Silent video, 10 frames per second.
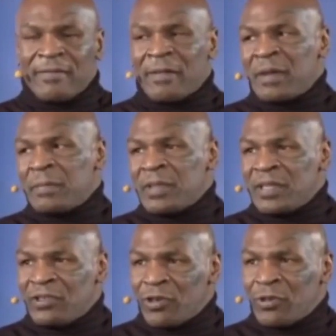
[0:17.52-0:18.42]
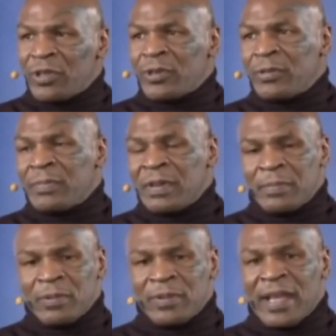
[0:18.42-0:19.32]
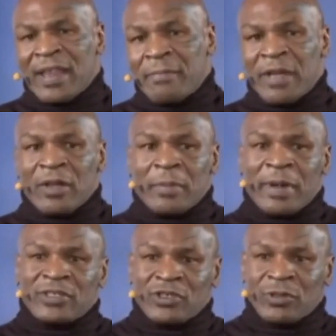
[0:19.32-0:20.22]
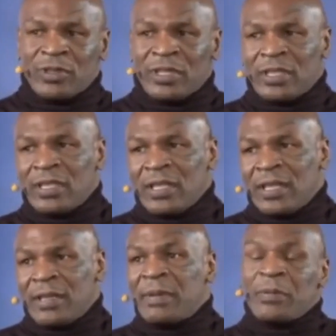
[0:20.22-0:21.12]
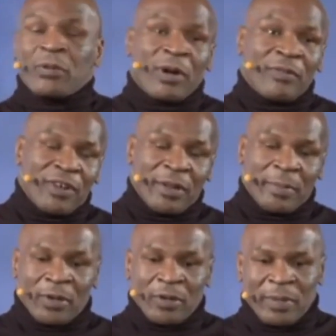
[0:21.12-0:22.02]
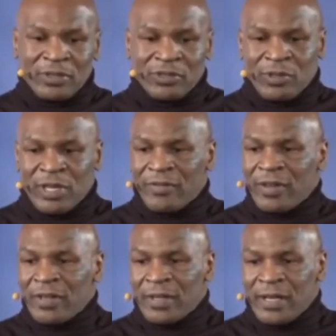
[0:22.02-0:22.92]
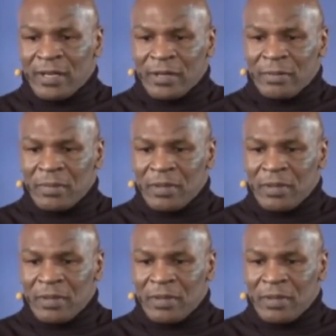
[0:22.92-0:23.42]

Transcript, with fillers: met many journeys on people that I met on my journey and people who I've read about on my journey. I read that